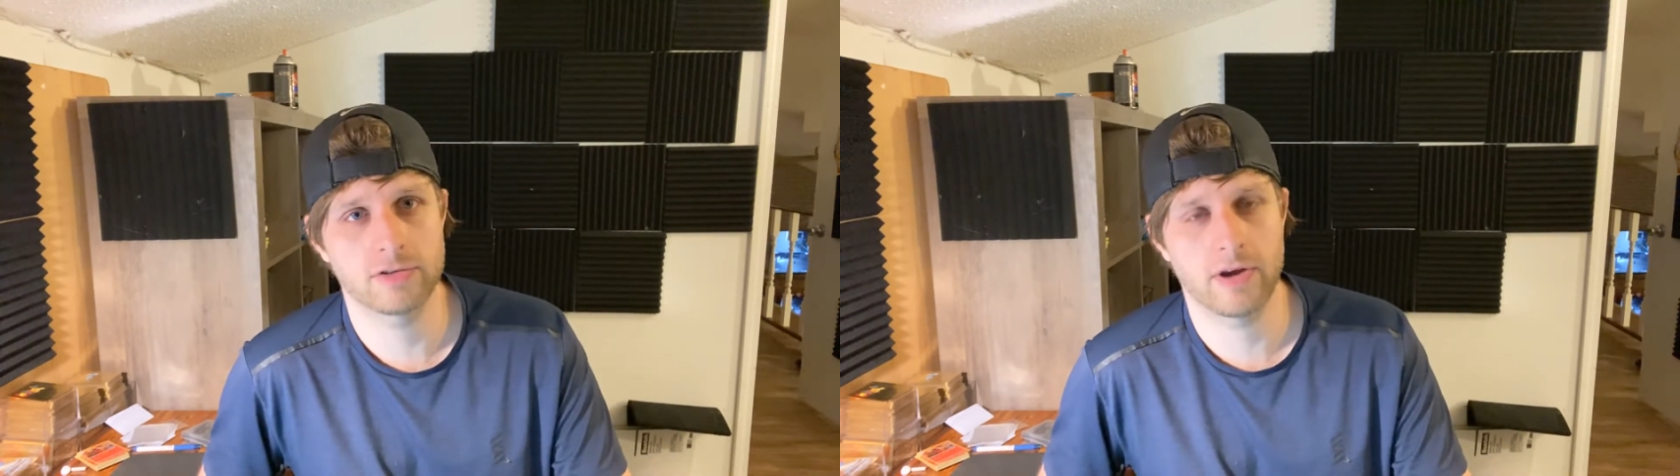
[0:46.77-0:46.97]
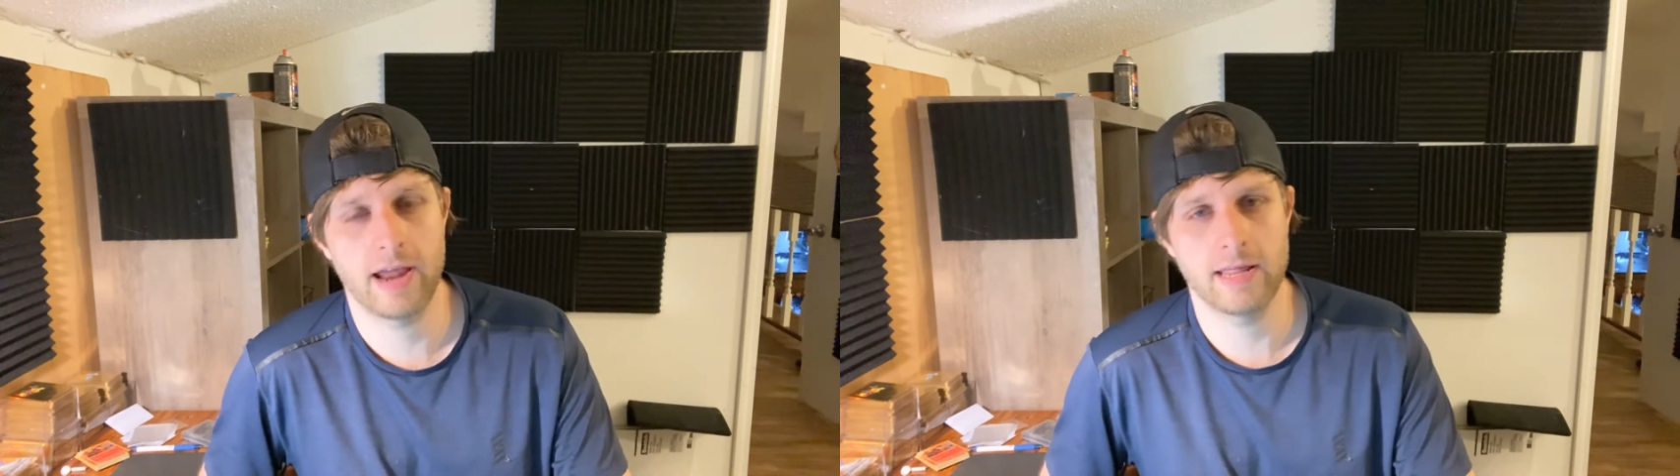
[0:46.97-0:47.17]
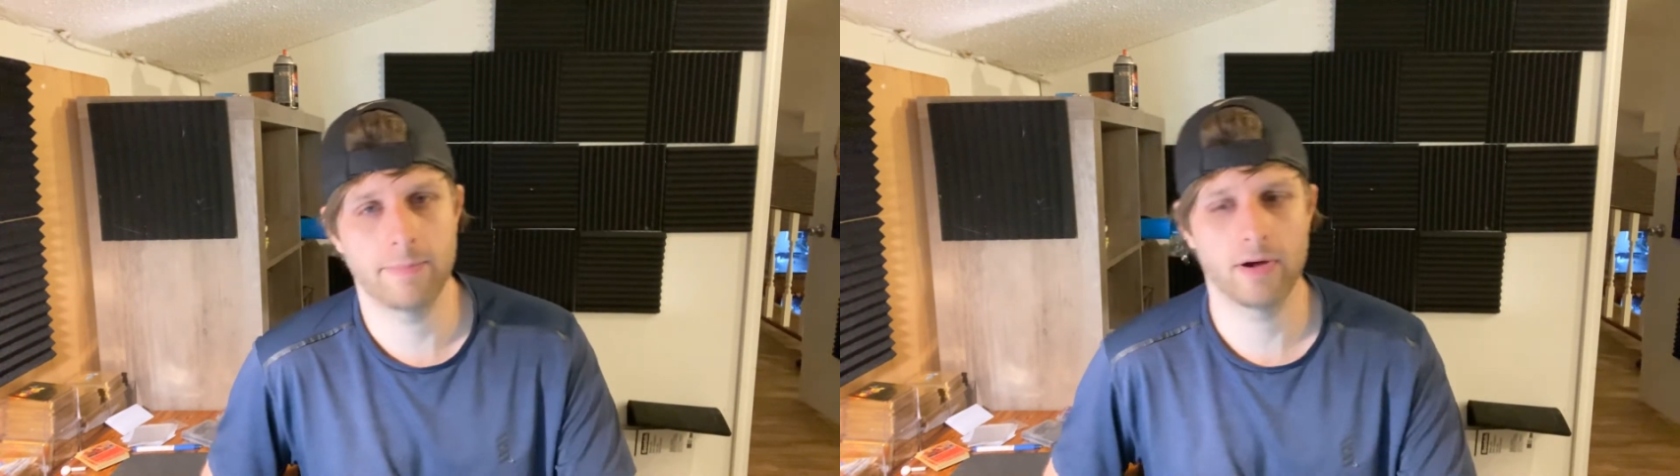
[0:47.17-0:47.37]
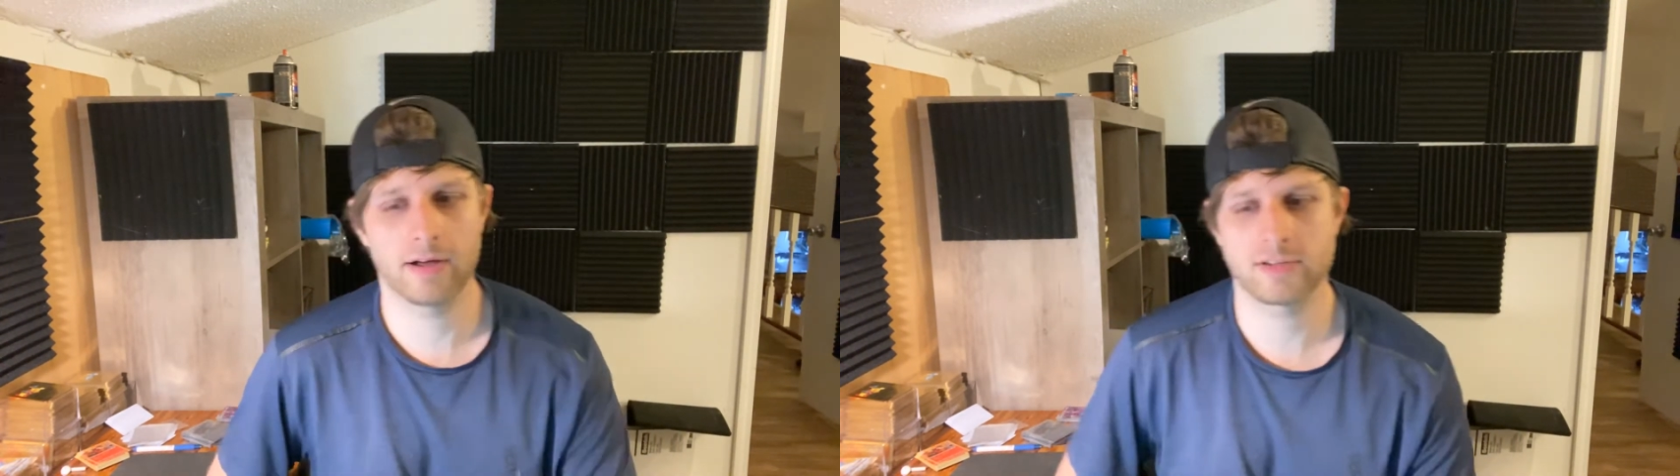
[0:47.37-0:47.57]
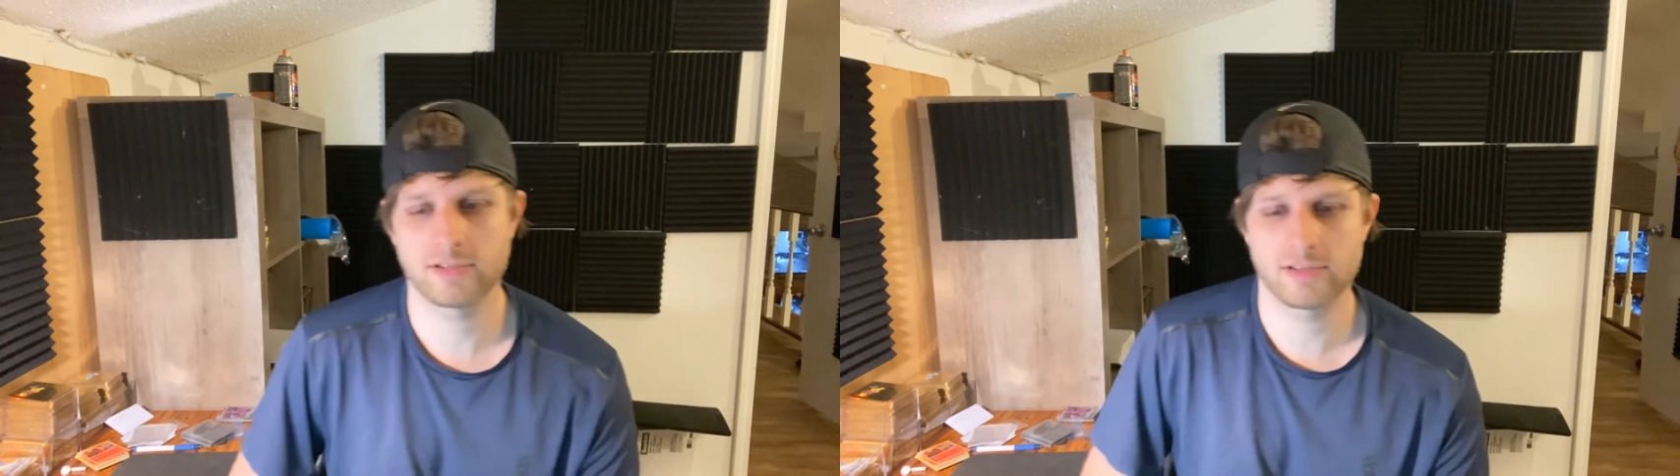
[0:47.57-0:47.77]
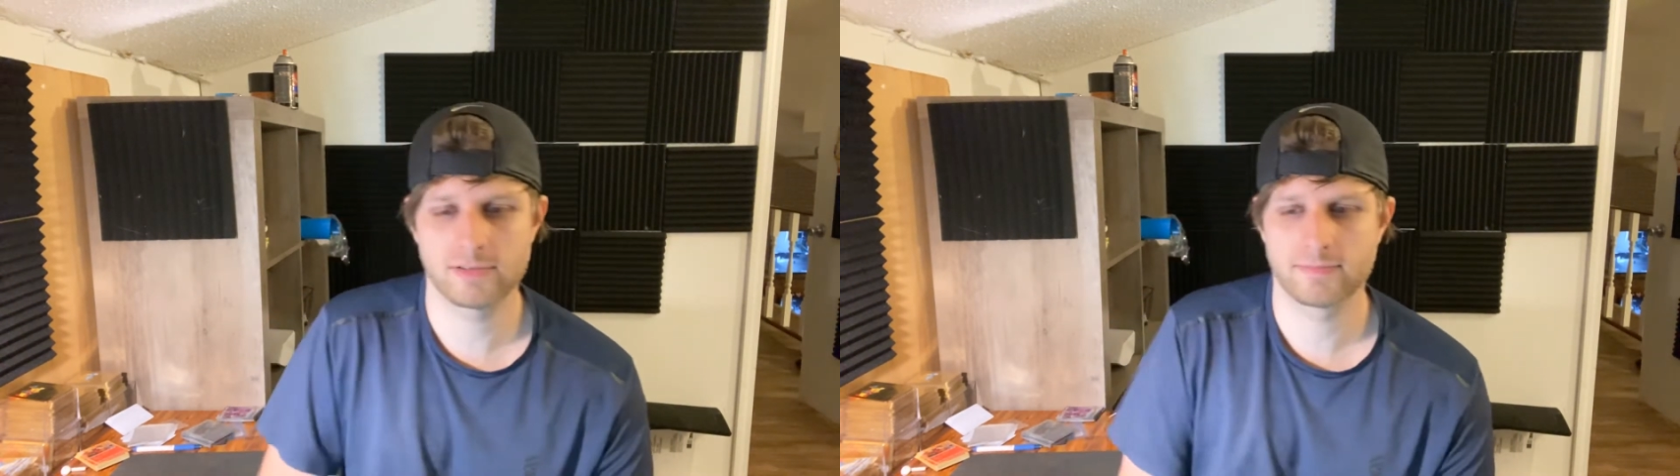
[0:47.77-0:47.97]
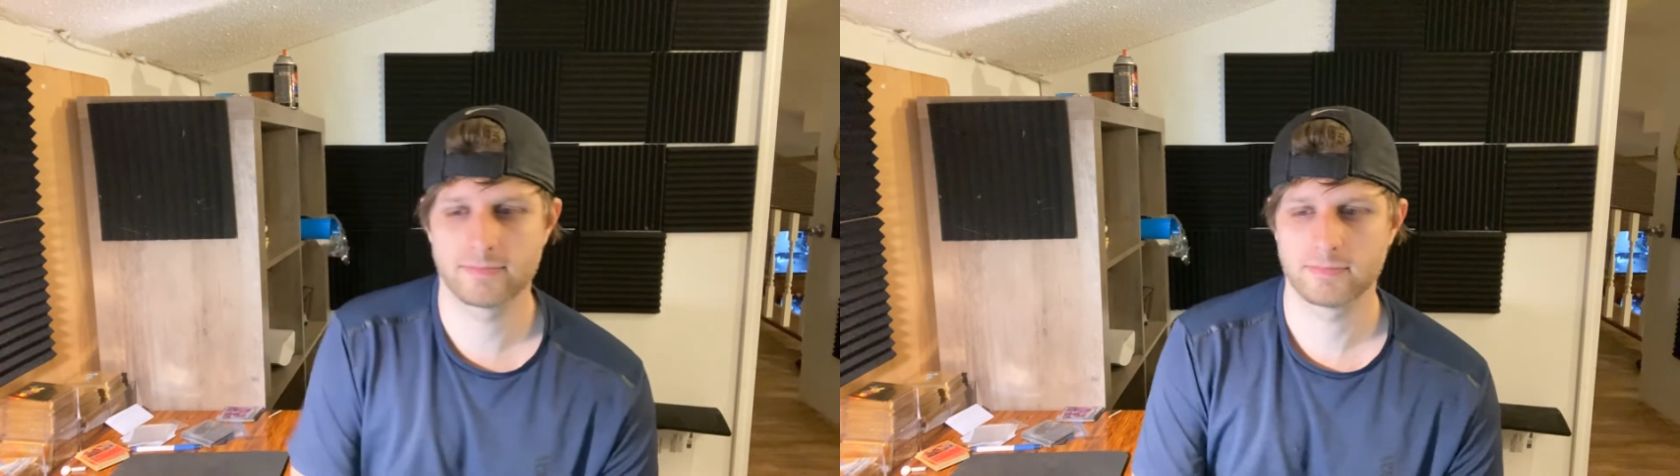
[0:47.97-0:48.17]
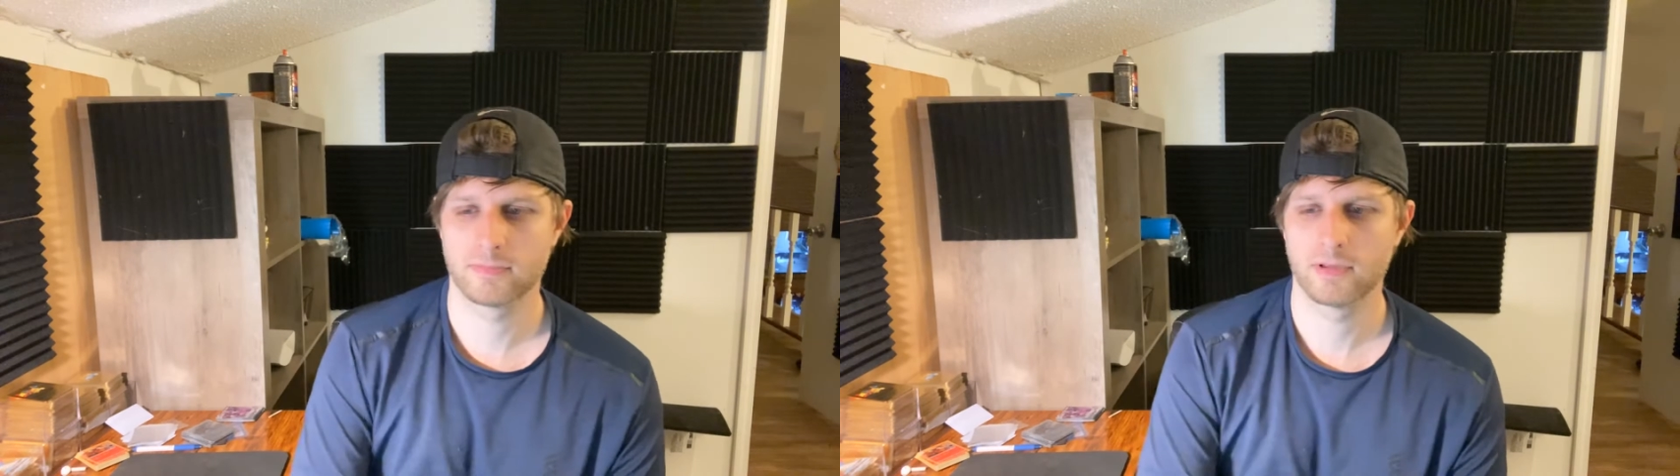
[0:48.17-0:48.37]
or $80,
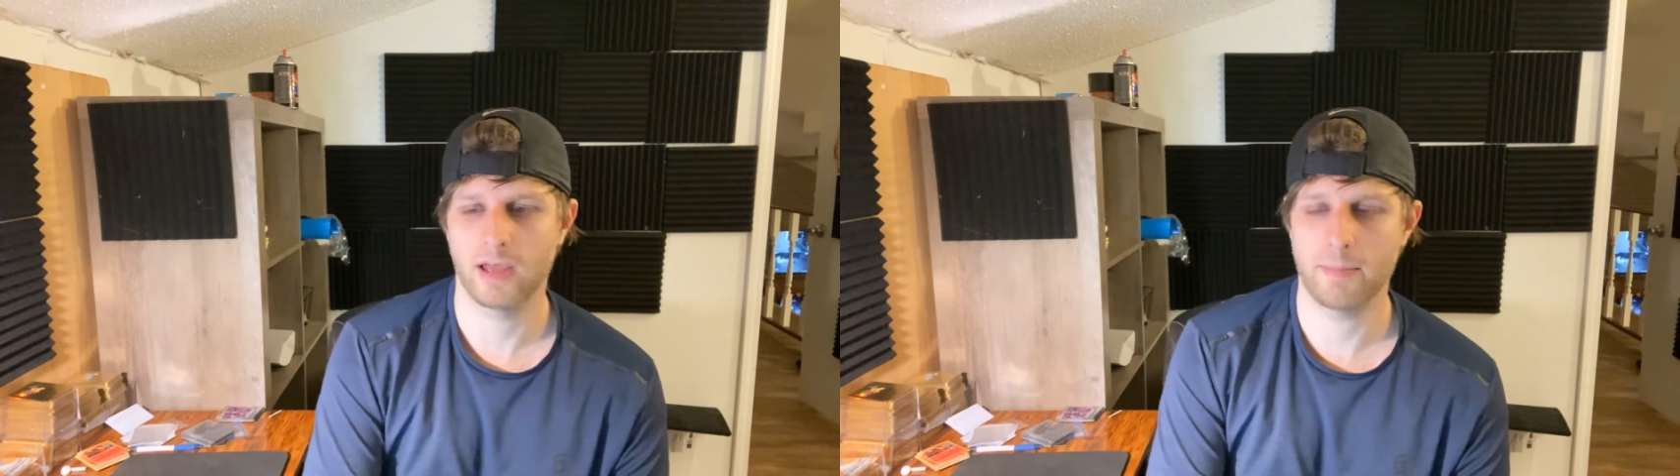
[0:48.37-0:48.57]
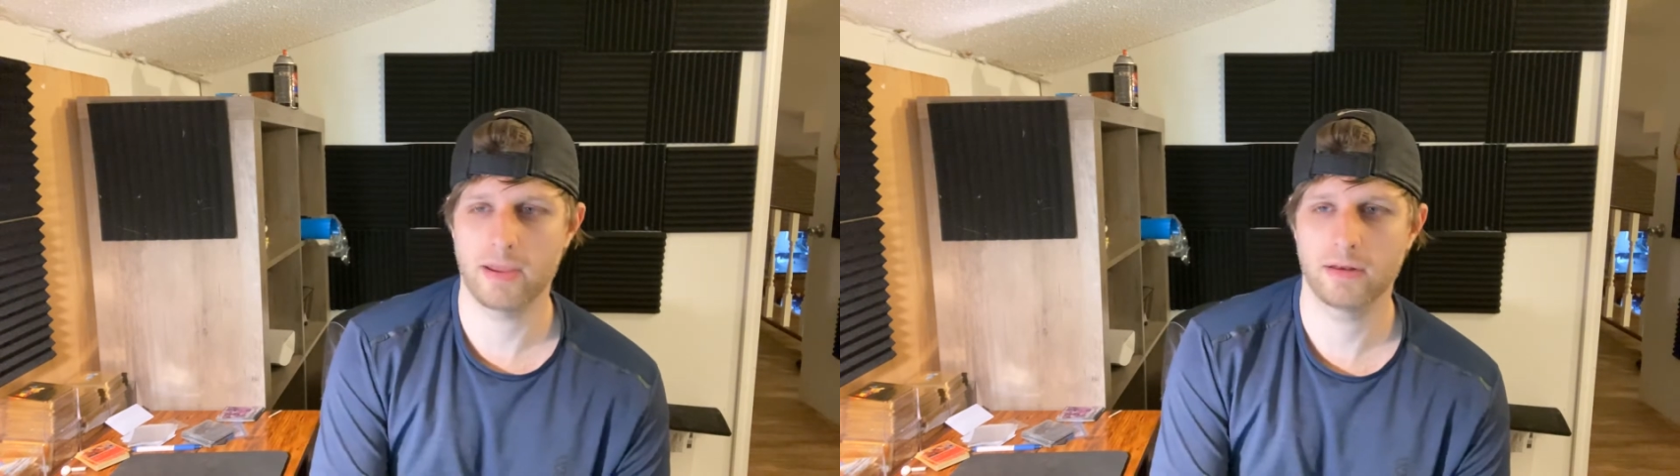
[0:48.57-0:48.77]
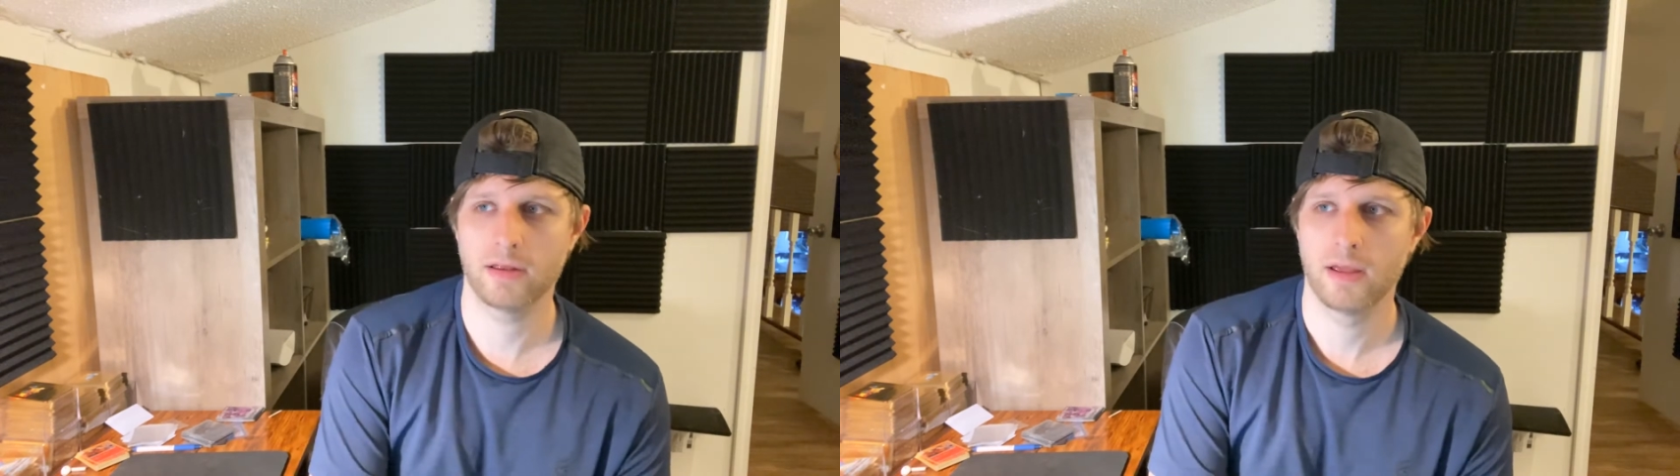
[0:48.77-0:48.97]
I mean,